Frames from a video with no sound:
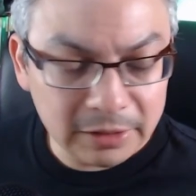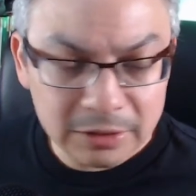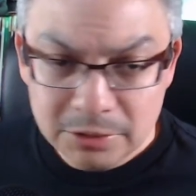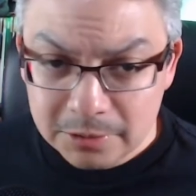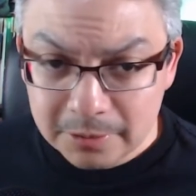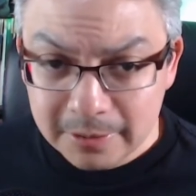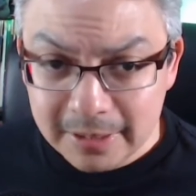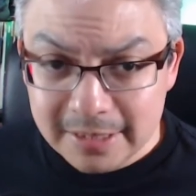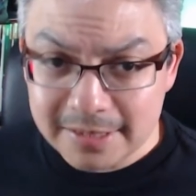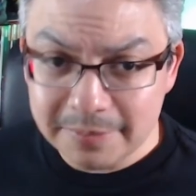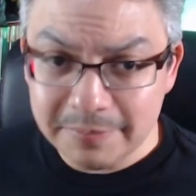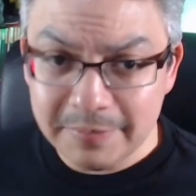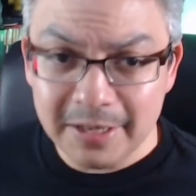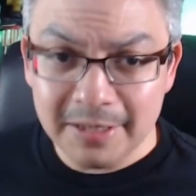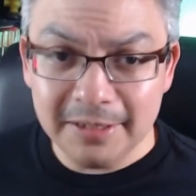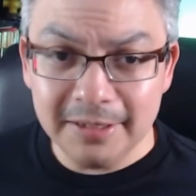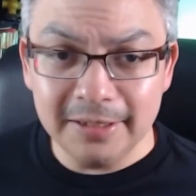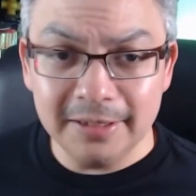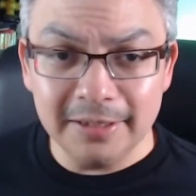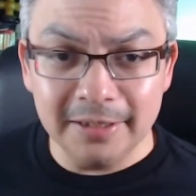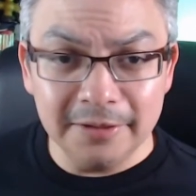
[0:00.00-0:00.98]
So that's
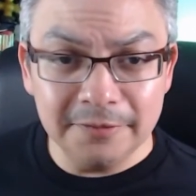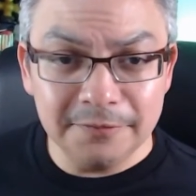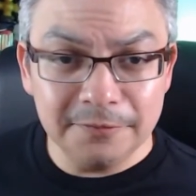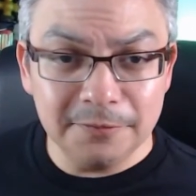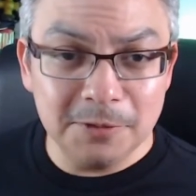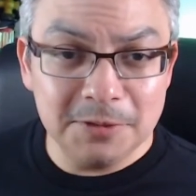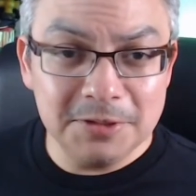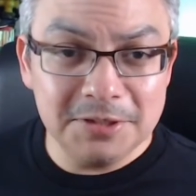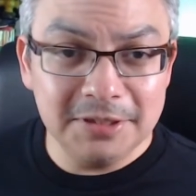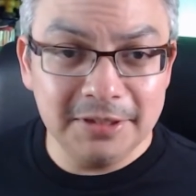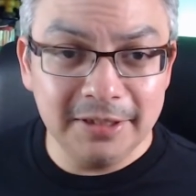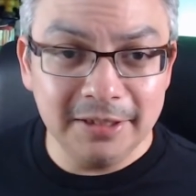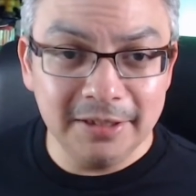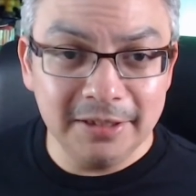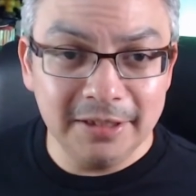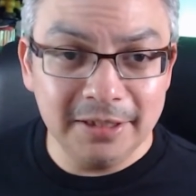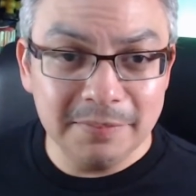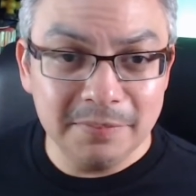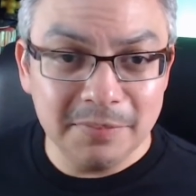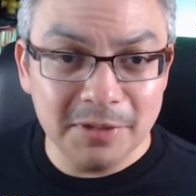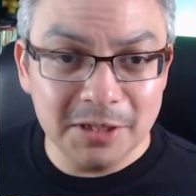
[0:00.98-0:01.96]
about it.
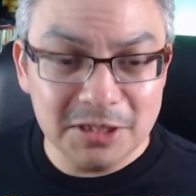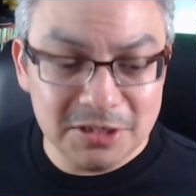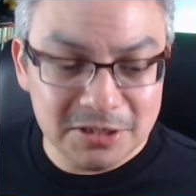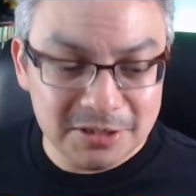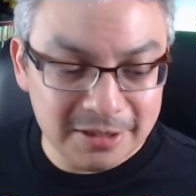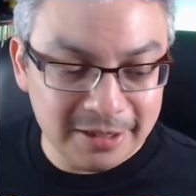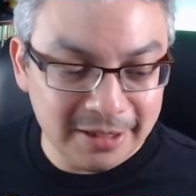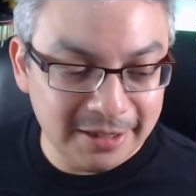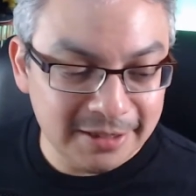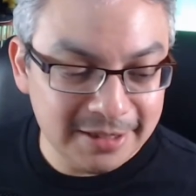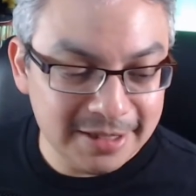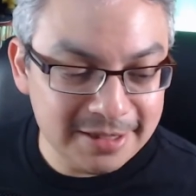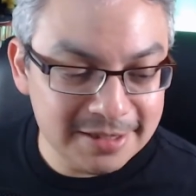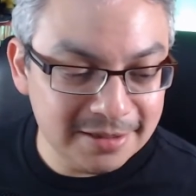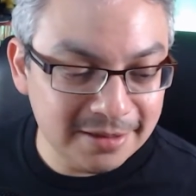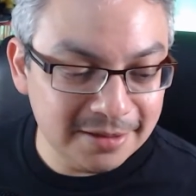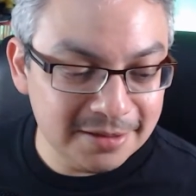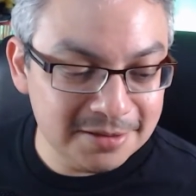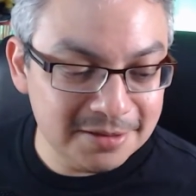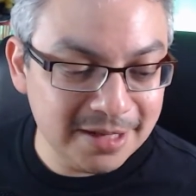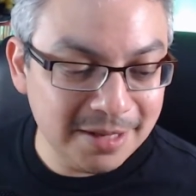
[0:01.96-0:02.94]
Unfortunately,
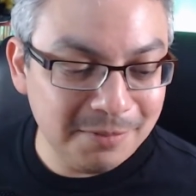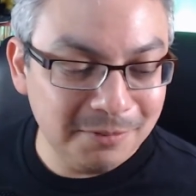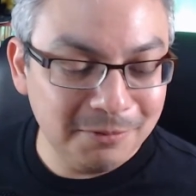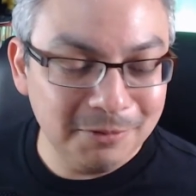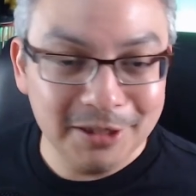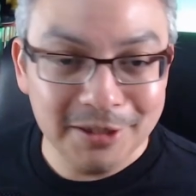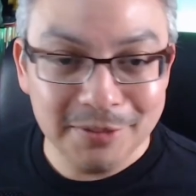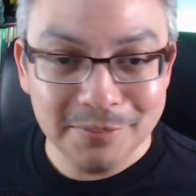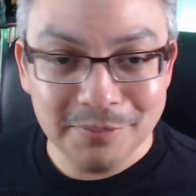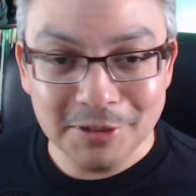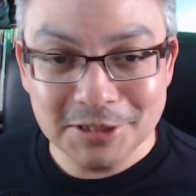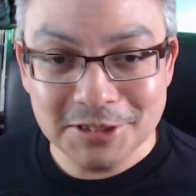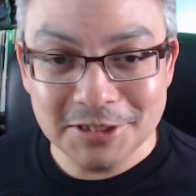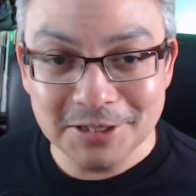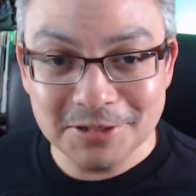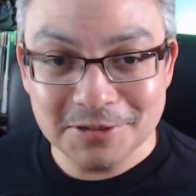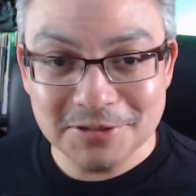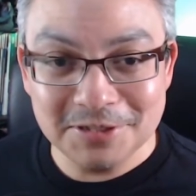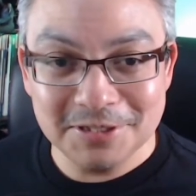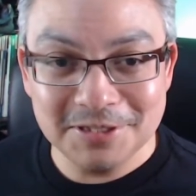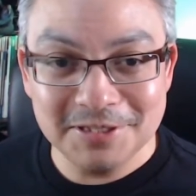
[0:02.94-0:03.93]
there's not really much
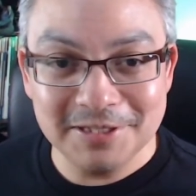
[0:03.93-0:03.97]
else to